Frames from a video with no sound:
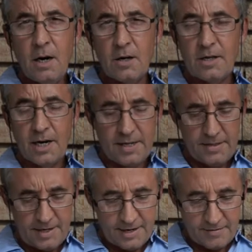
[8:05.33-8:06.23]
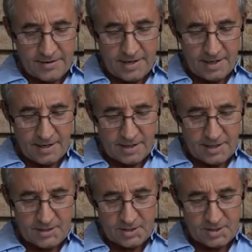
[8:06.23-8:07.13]
Okay, and then a very
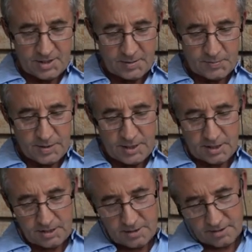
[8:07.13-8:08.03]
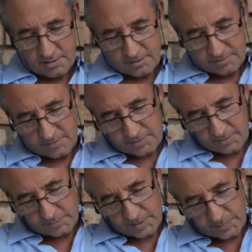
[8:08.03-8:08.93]
interesting piece to
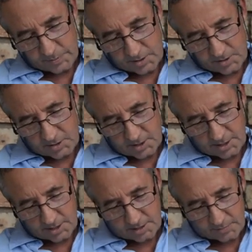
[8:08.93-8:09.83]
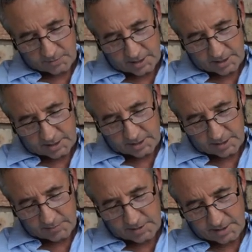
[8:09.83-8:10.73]
me personally. It might
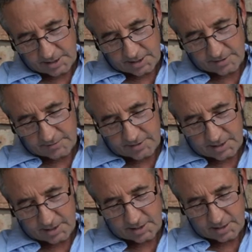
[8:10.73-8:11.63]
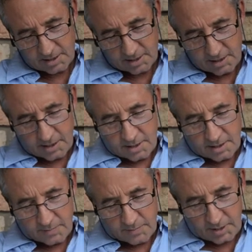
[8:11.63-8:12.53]
seem insignificant,
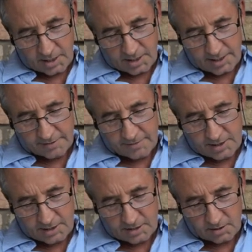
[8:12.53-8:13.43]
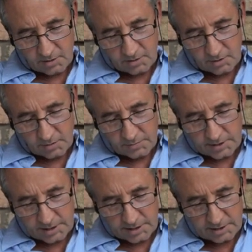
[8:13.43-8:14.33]
but I love these old
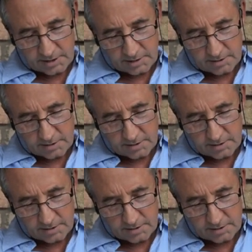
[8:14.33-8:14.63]
objects.